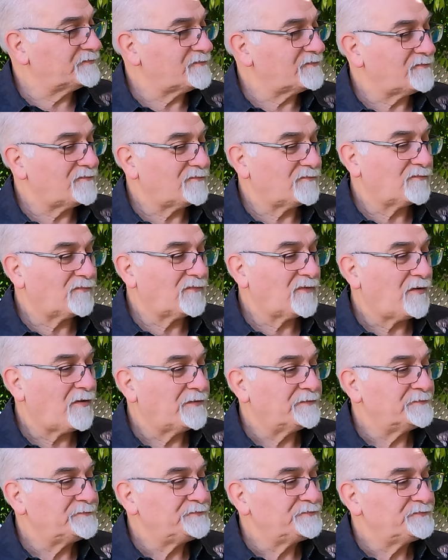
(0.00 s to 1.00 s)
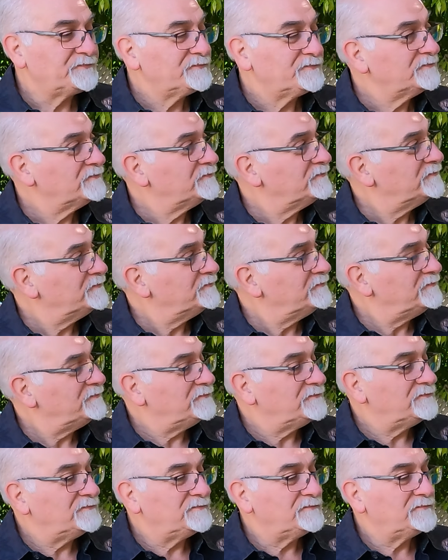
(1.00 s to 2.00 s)

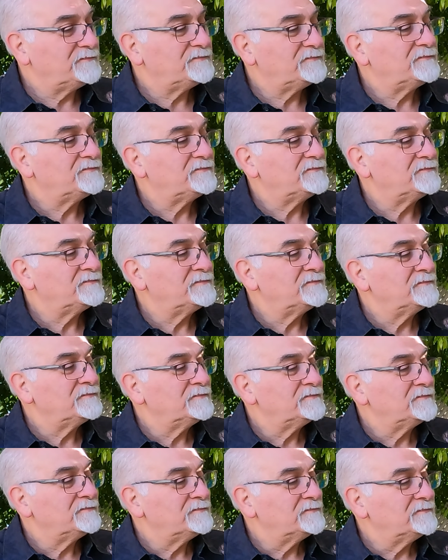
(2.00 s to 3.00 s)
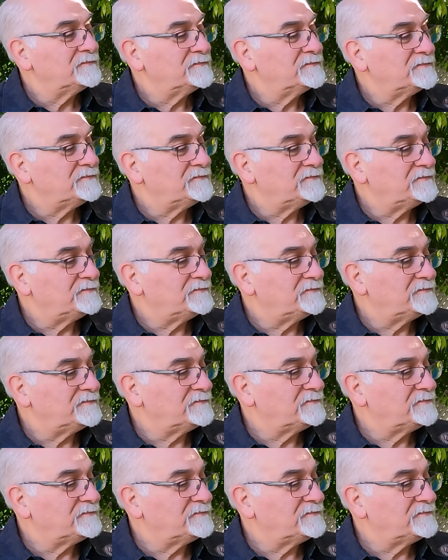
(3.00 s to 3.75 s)
This person isn't speaking.